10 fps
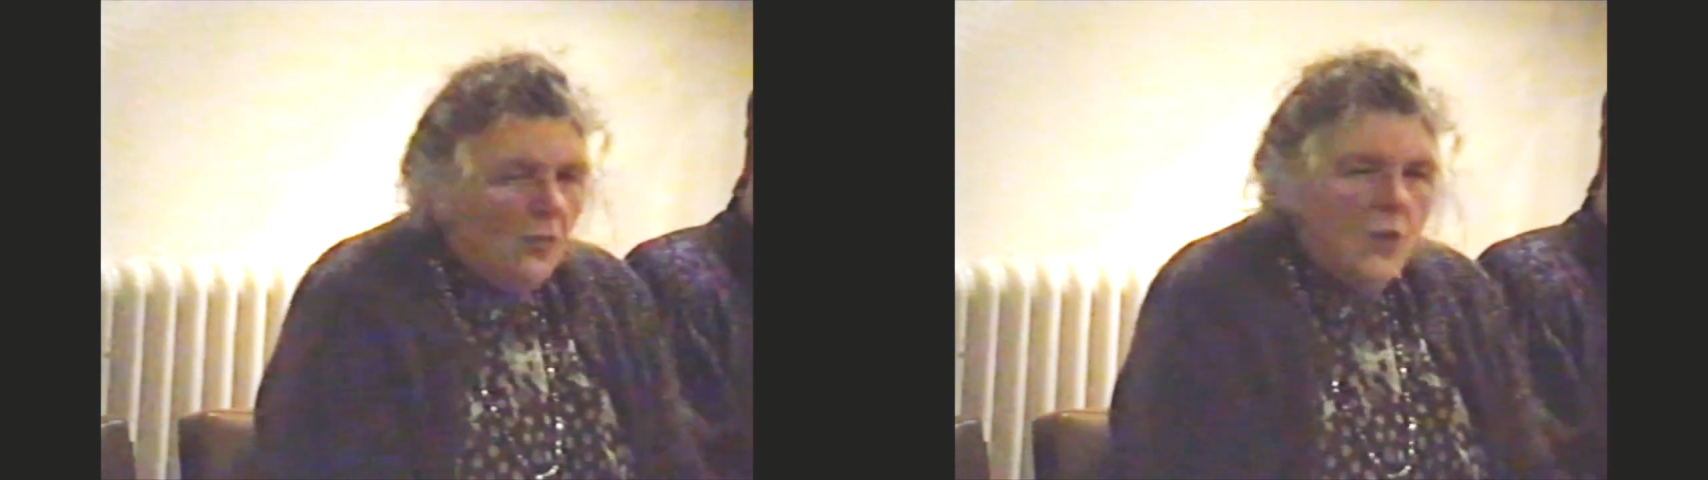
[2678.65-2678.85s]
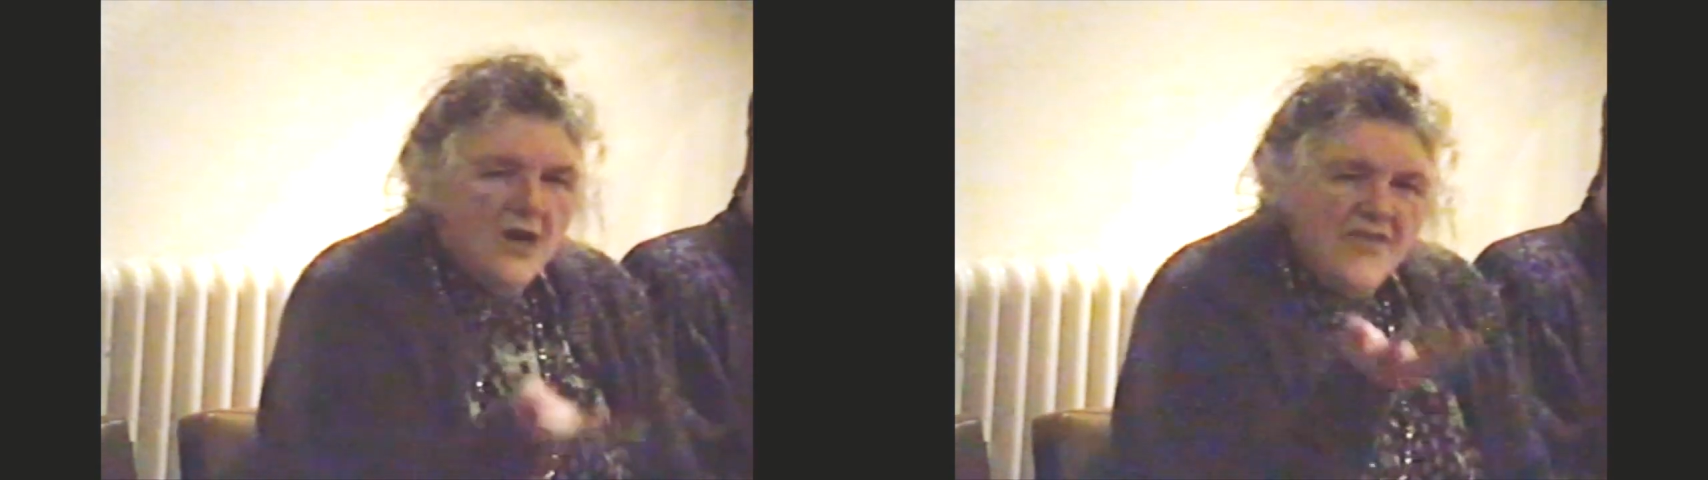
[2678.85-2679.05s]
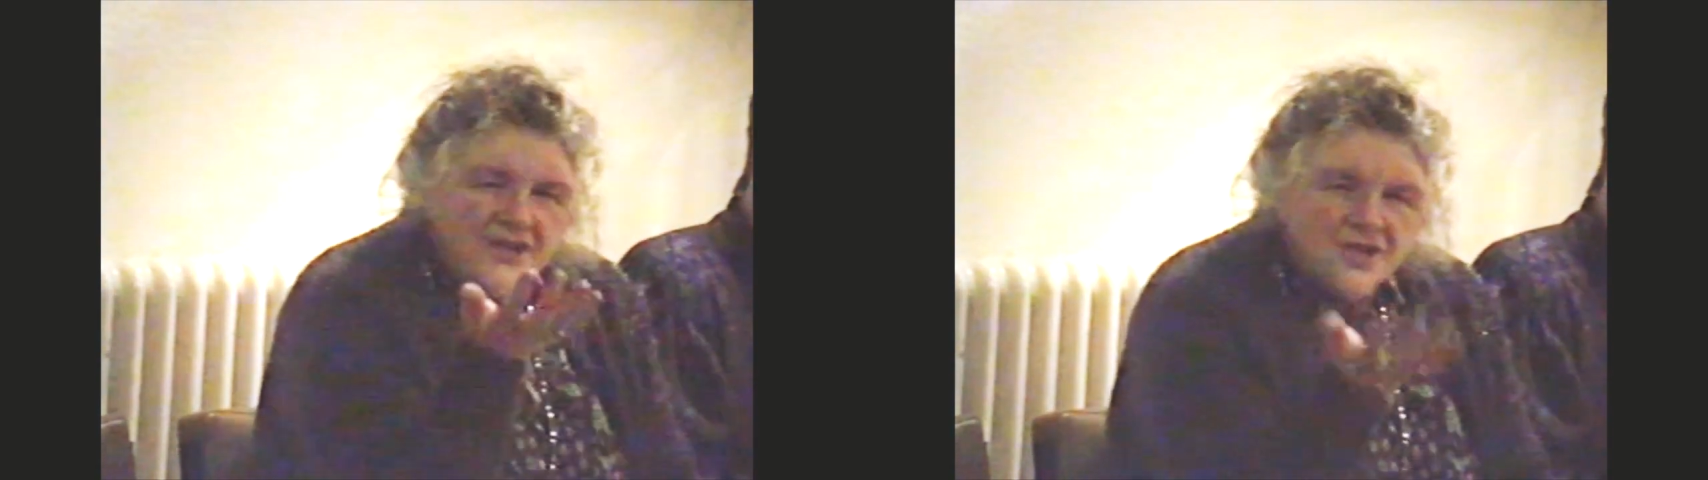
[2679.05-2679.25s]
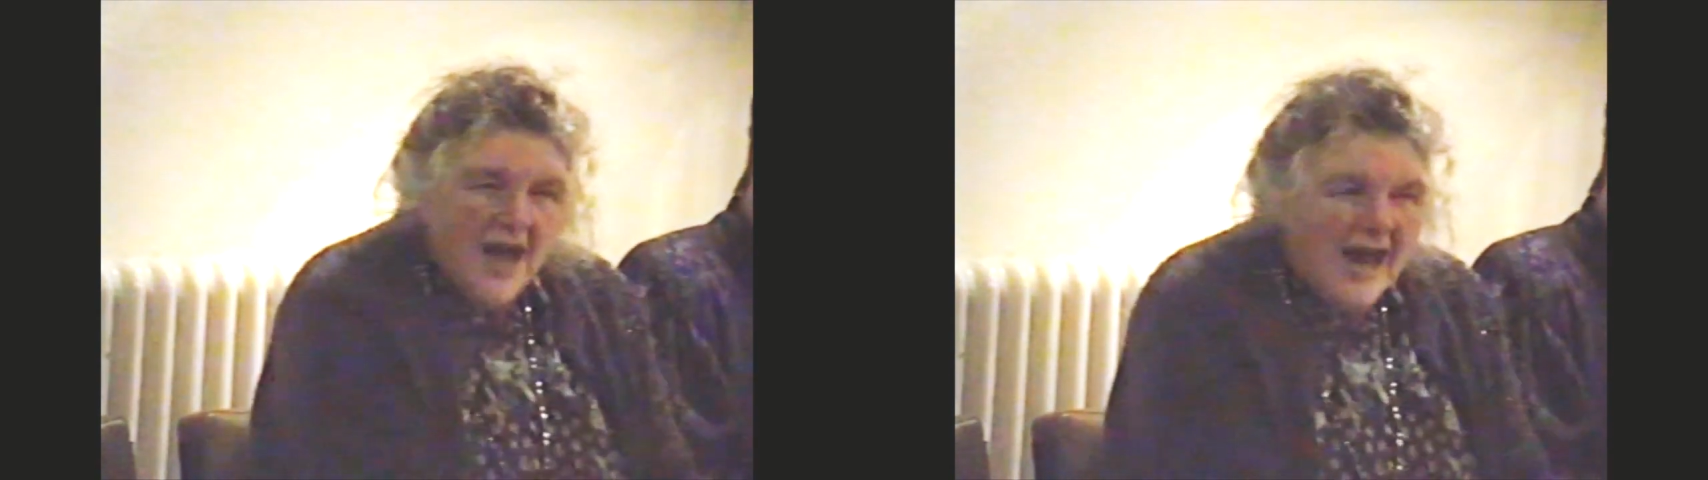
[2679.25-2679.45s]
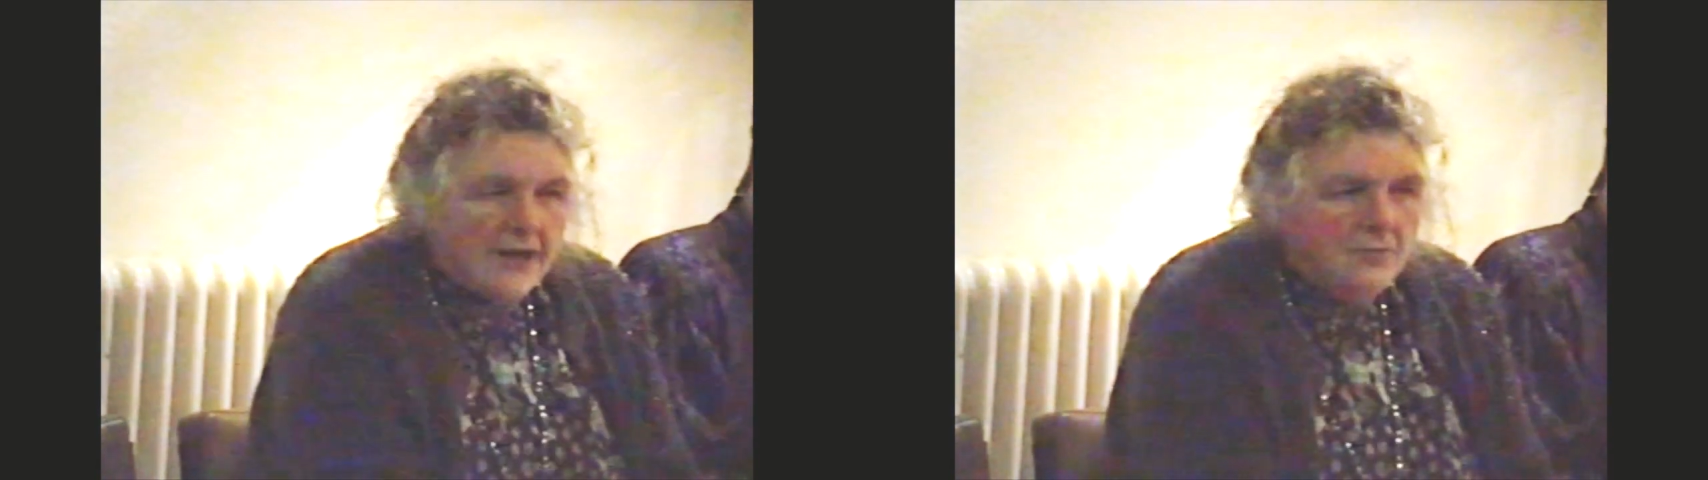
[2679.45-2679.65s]
Were they
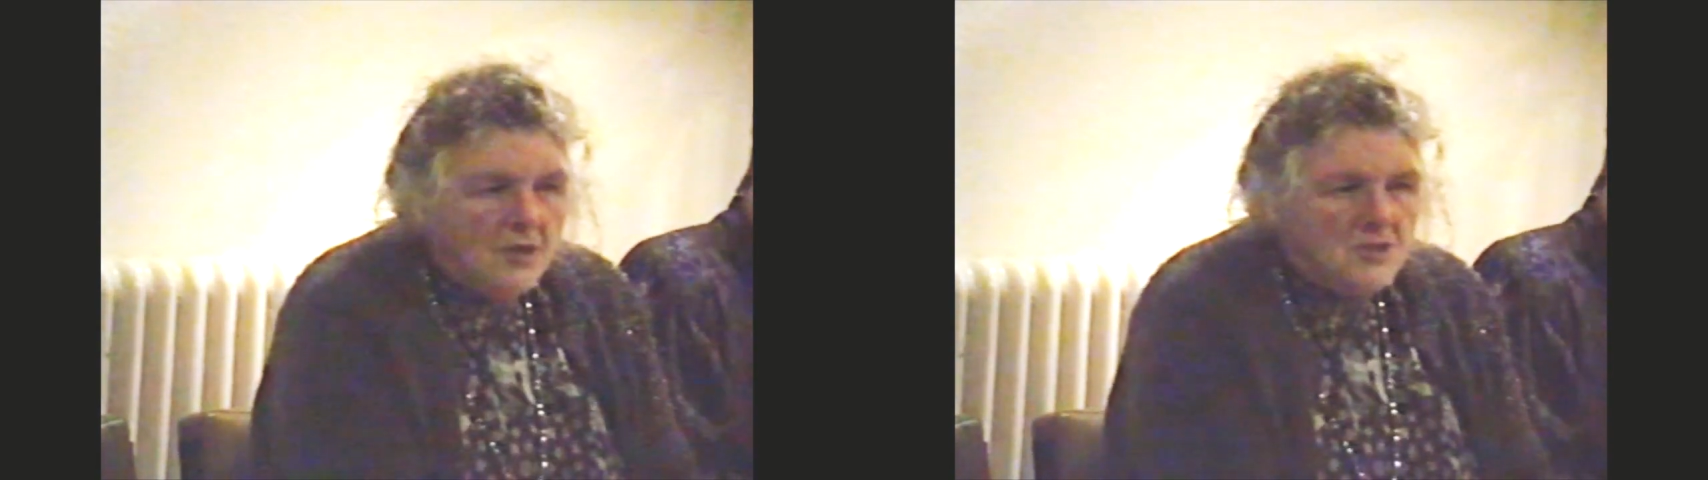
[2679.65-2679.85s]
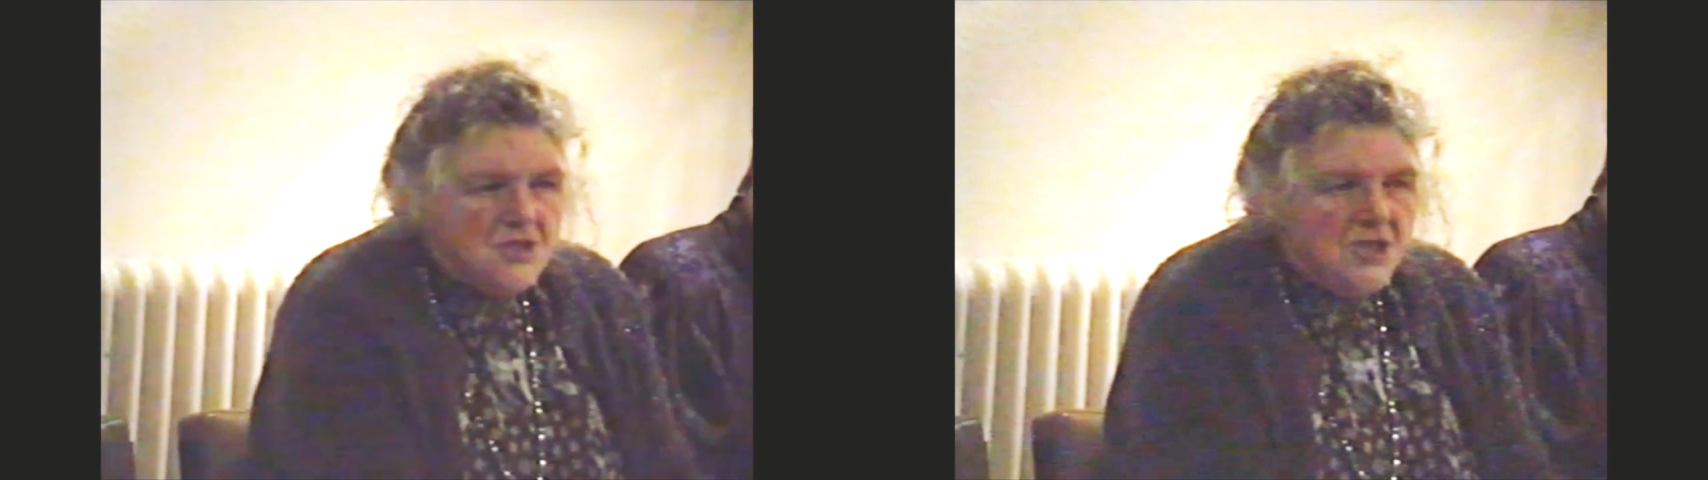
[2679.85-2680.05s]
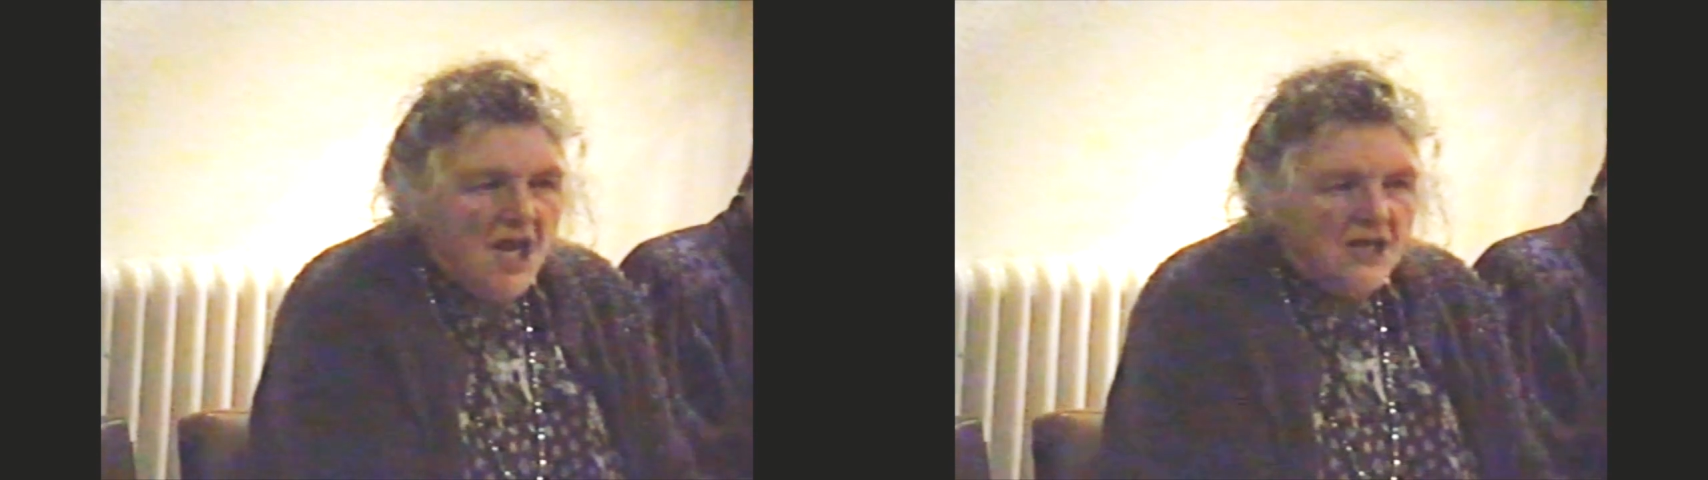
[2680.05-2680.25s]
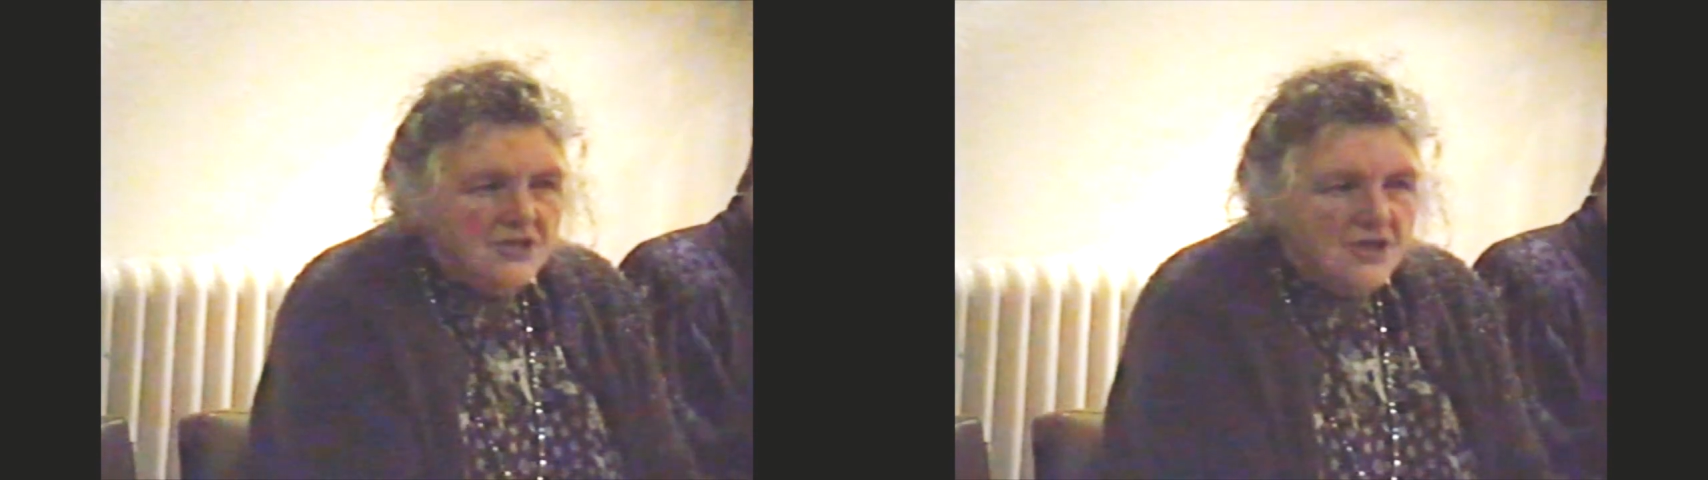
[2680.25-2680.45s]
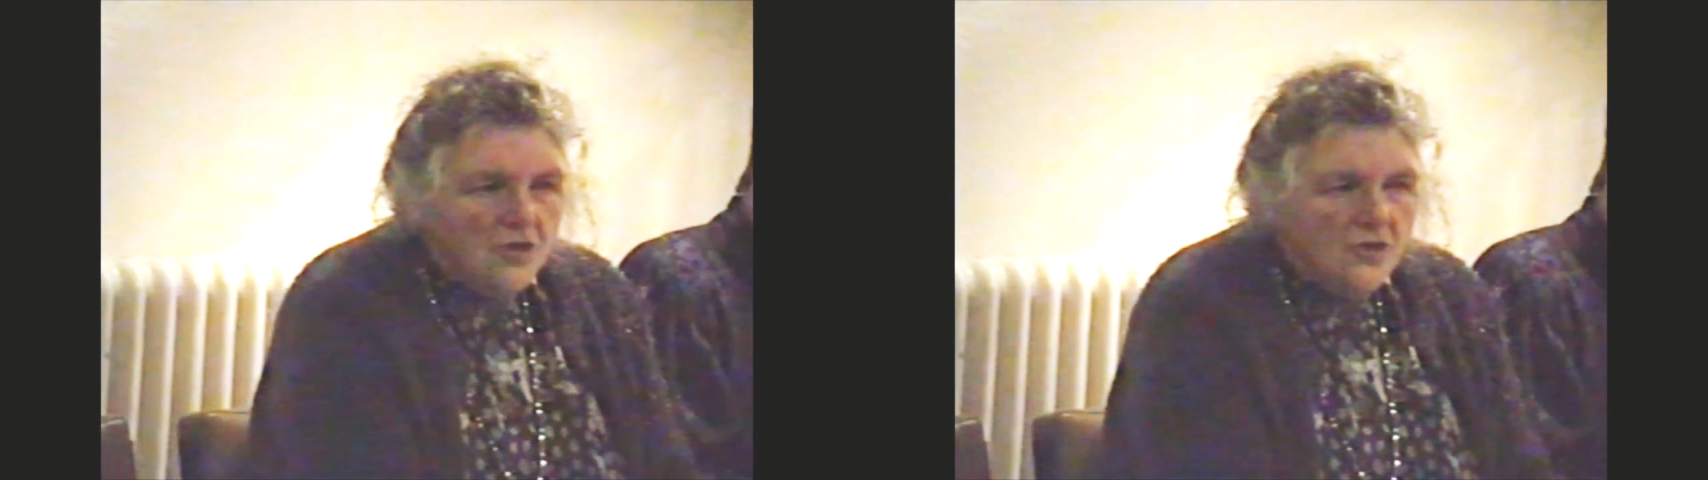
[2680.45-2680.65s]
drachmas he
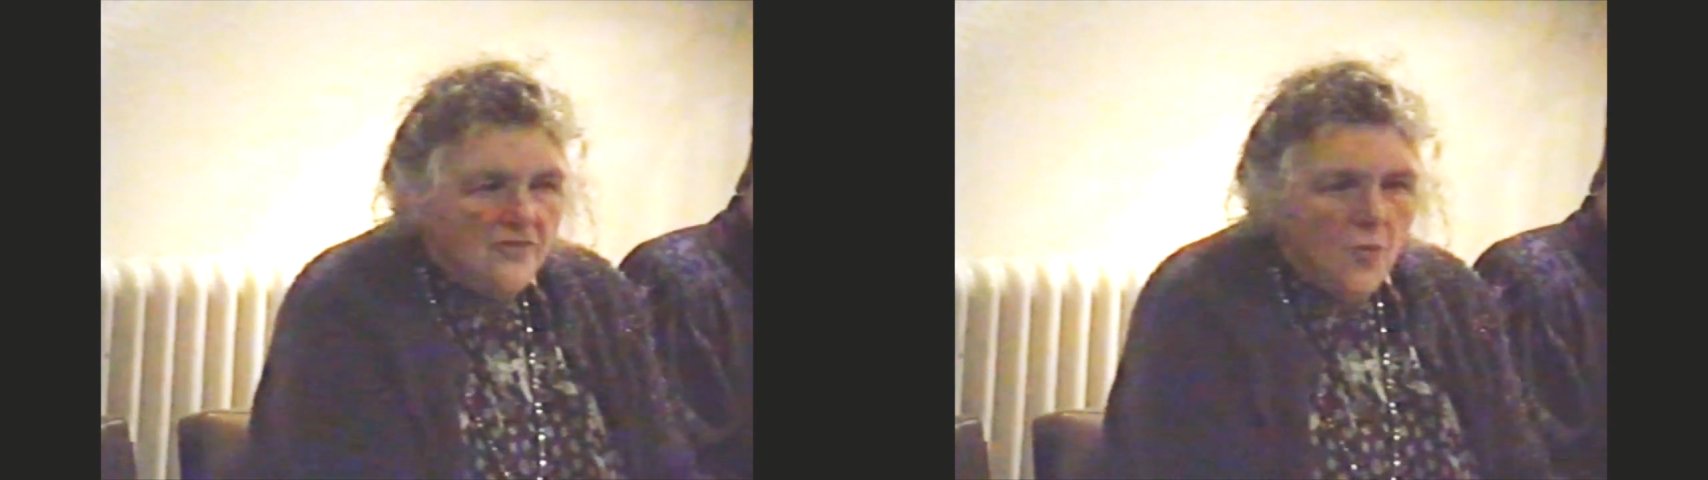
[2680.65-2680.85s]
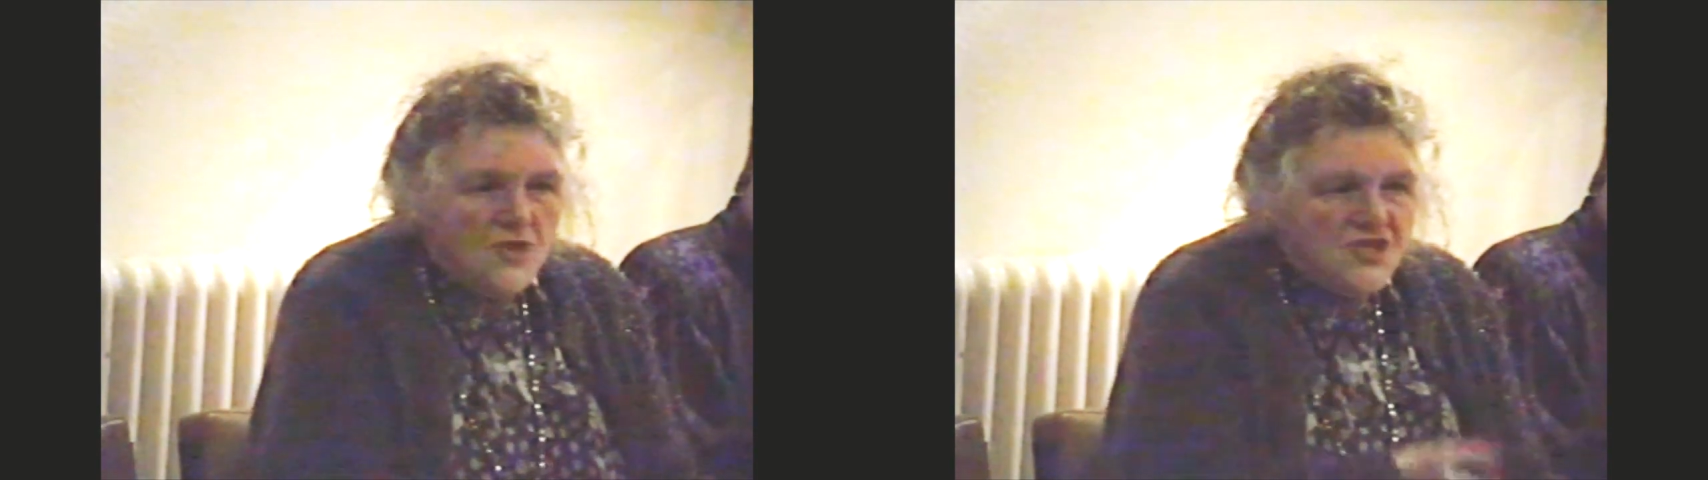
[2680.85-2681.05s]
handed over?